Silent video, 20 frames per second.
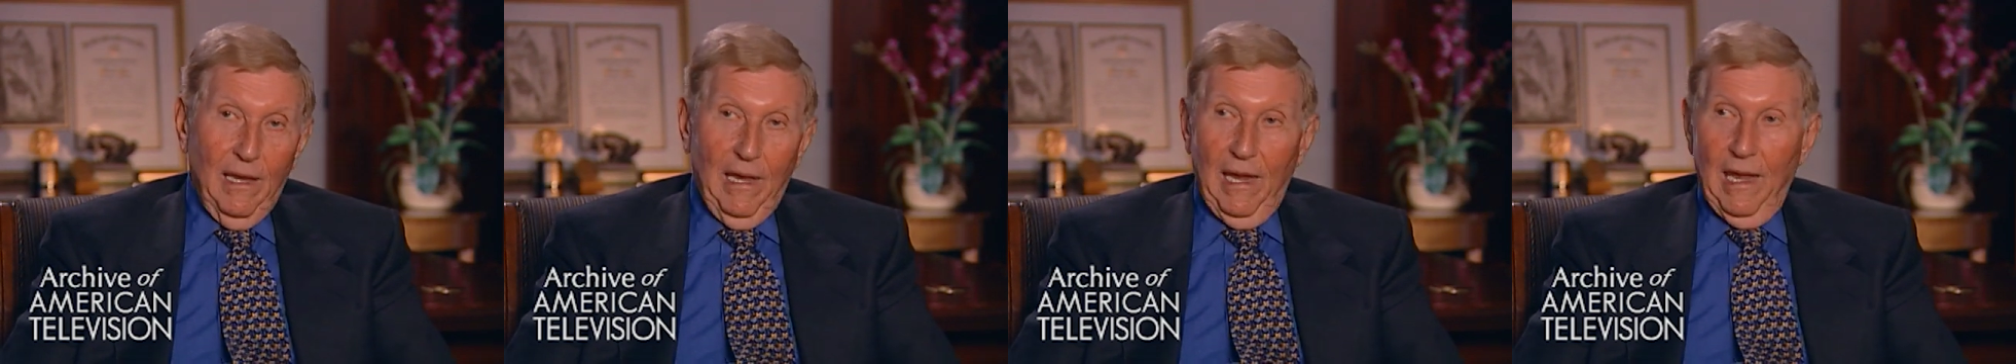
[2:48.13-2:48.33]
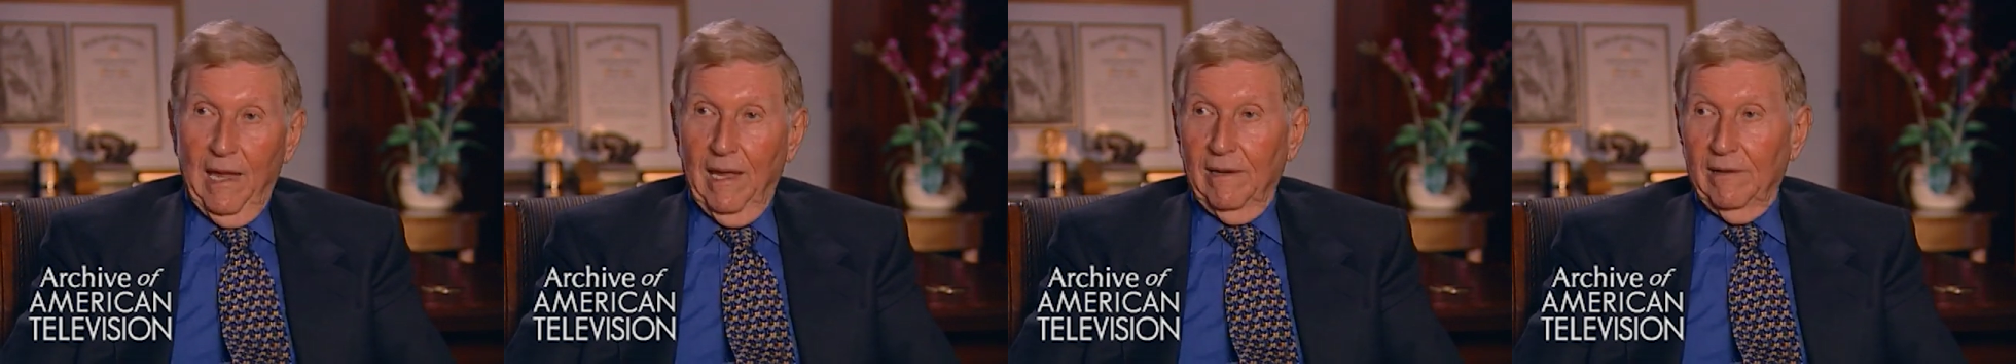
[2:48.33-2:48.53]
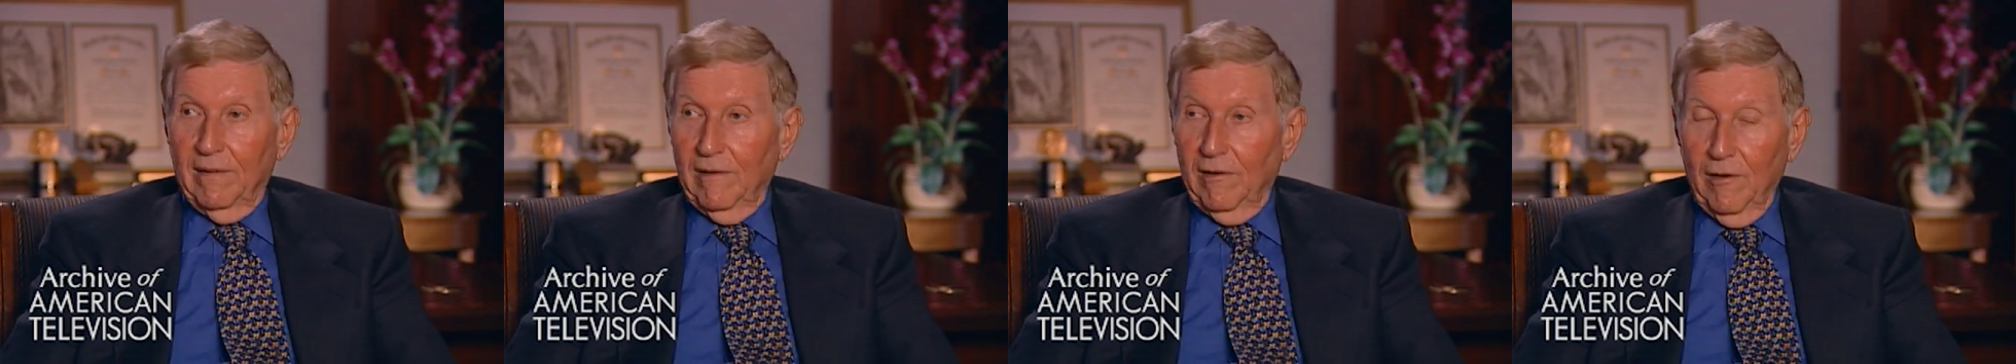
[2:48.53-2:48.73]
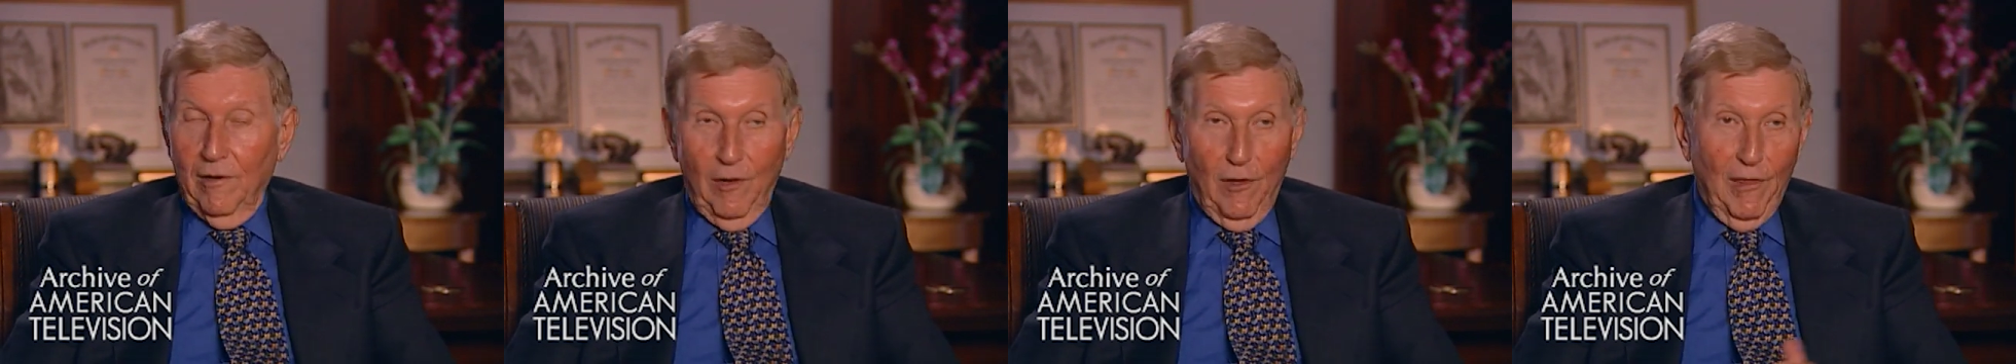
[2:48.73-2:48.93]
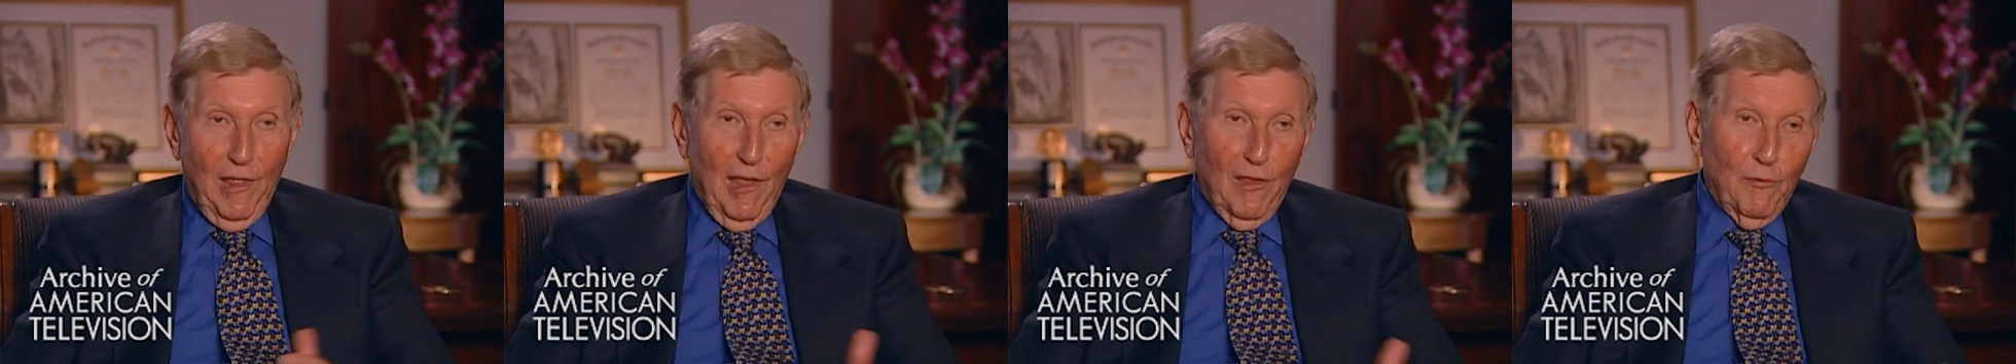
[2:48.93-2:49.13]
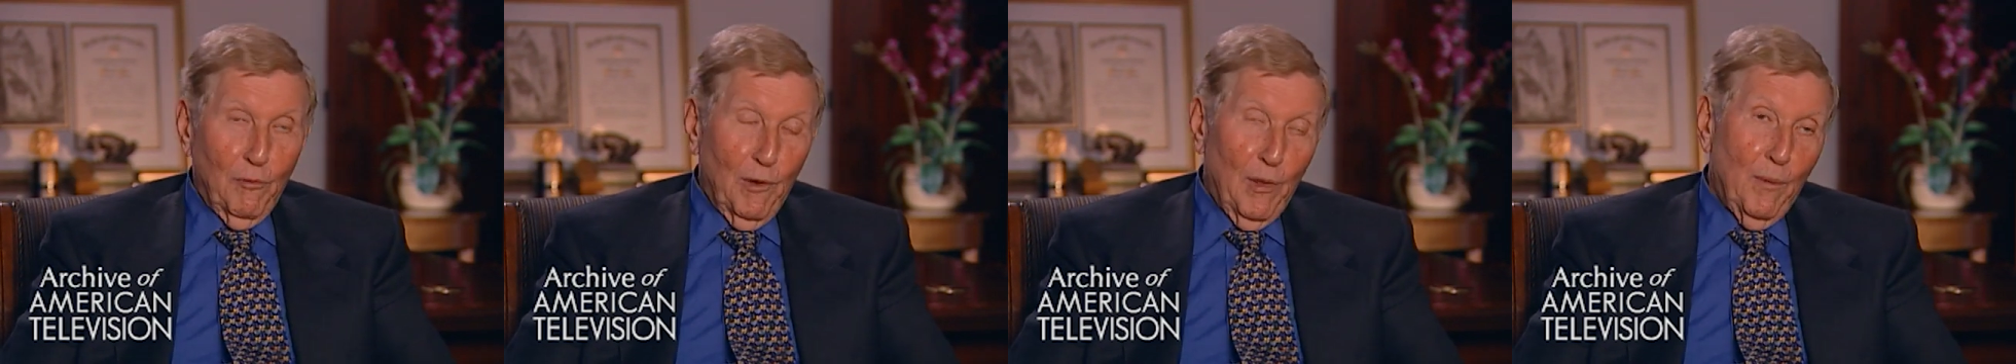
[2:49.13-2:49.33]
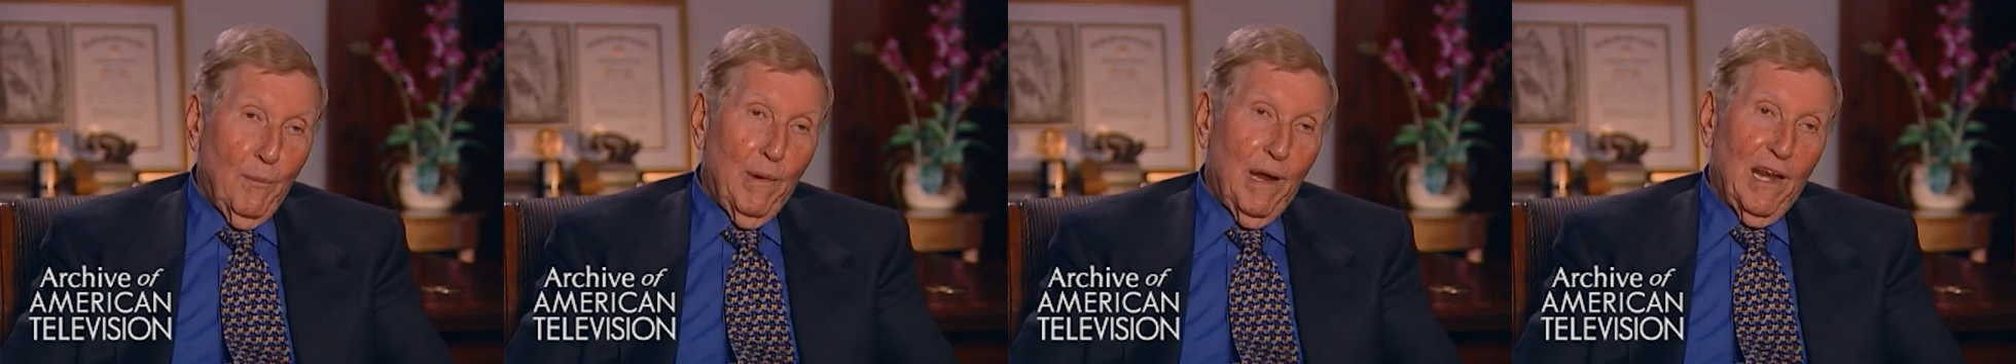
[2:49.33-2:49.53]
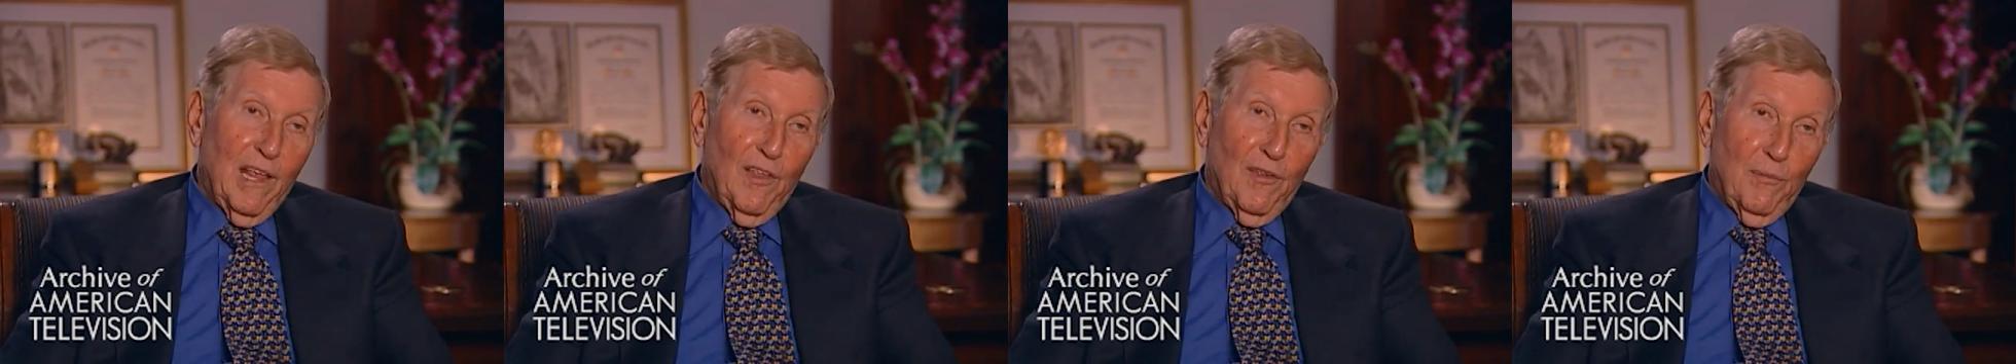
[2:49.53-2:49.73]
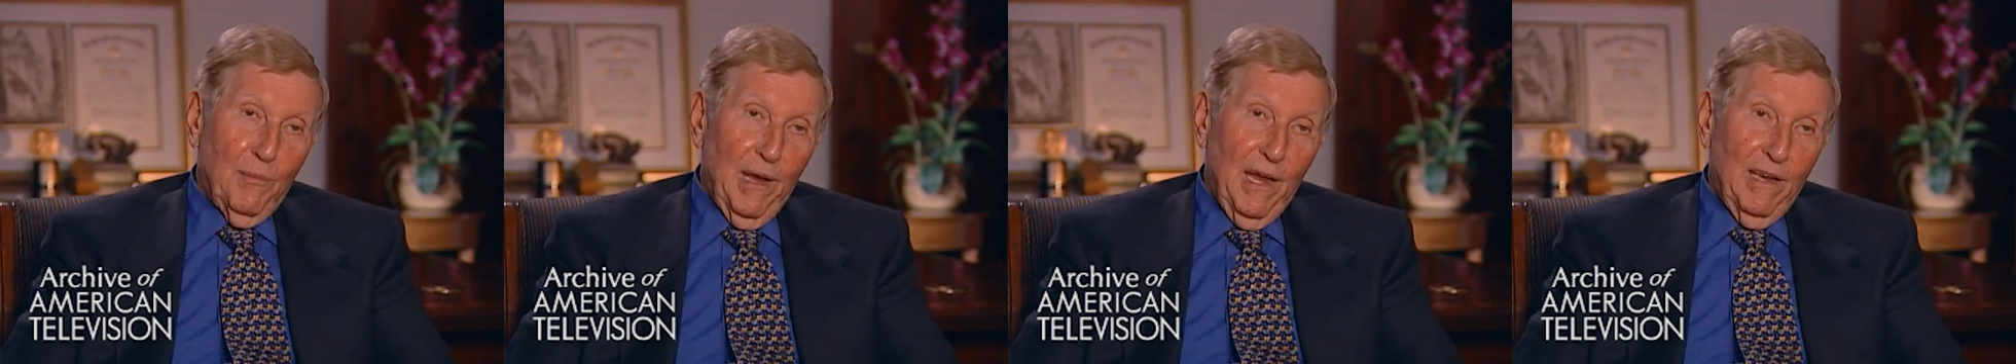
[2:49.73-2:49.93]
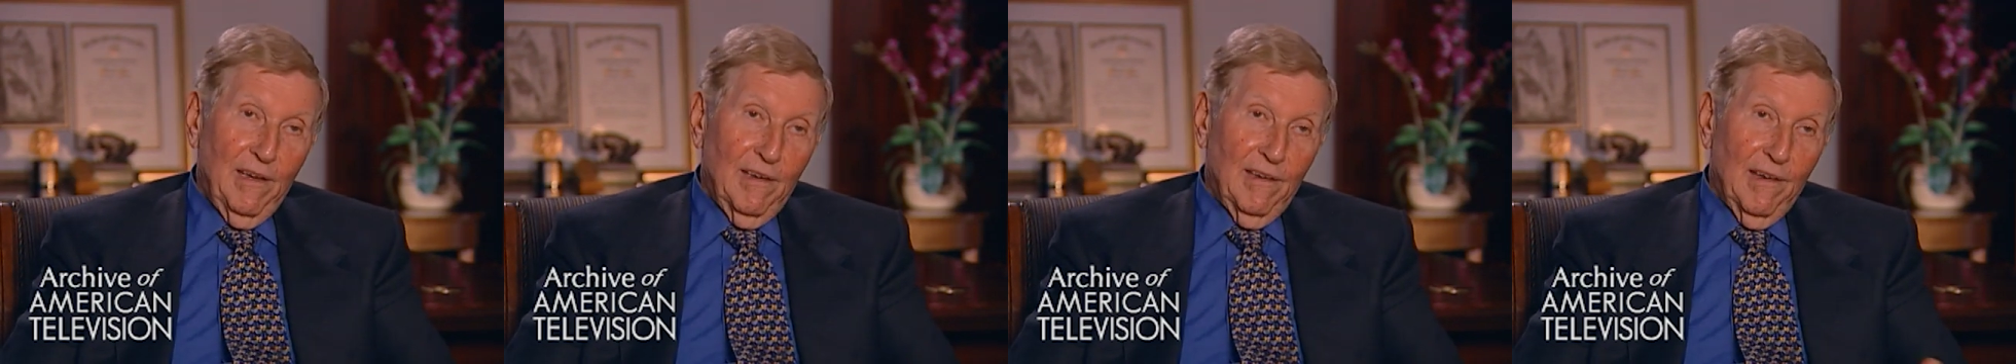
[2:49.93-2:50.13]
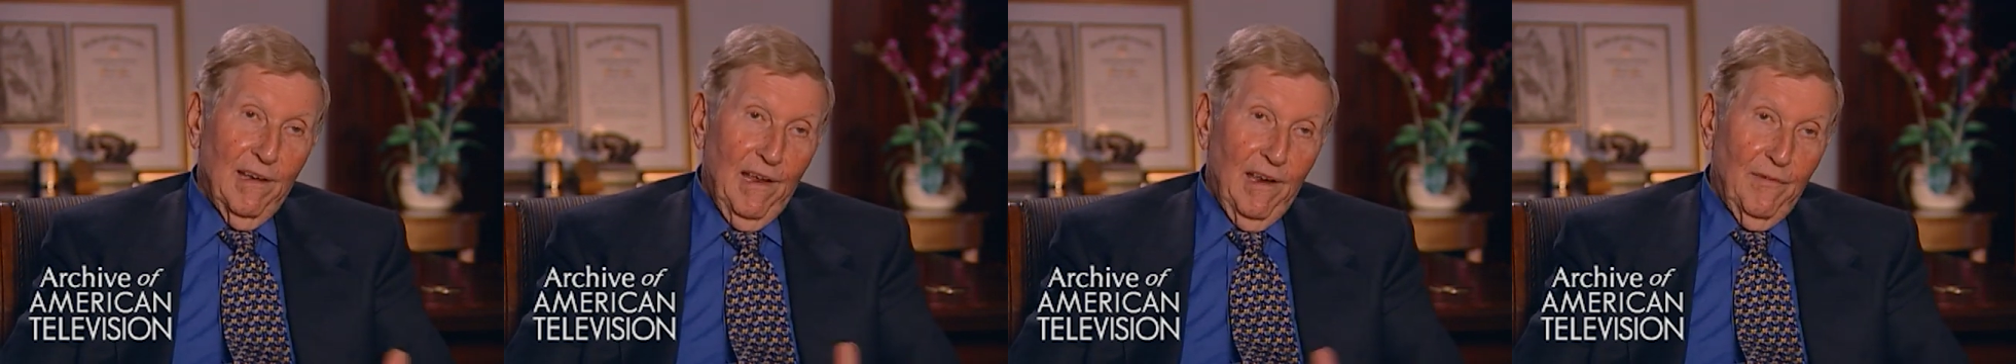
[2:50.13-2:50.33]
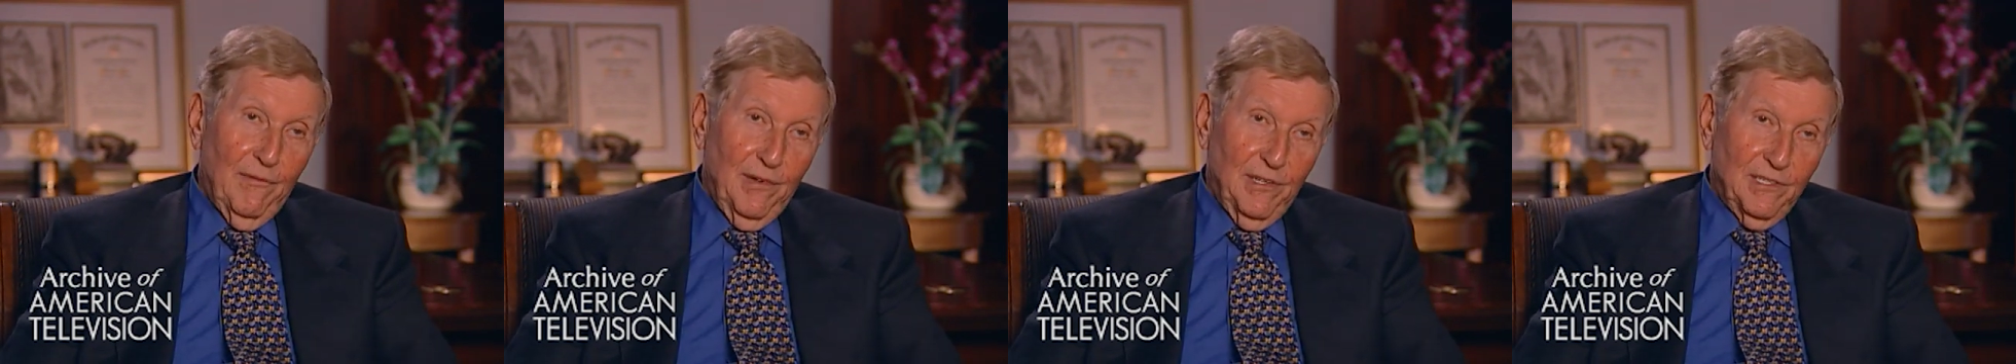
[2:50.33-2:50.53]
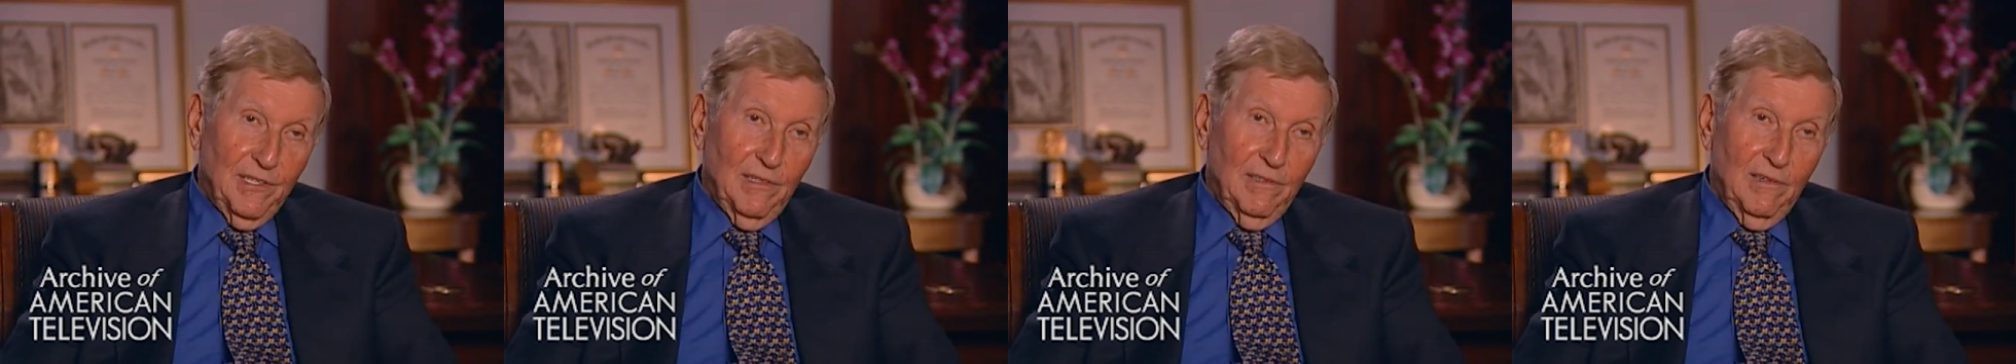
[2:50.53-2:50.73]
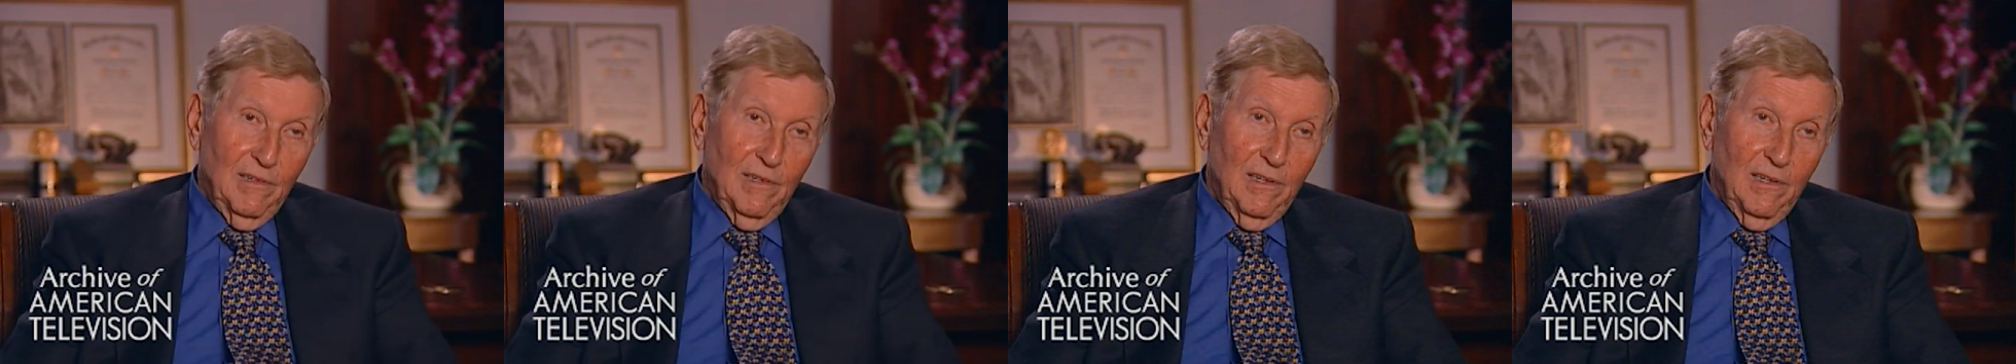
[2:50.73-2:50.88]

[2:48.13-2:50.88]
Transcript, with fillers: And, you know, that's where the money is made in television.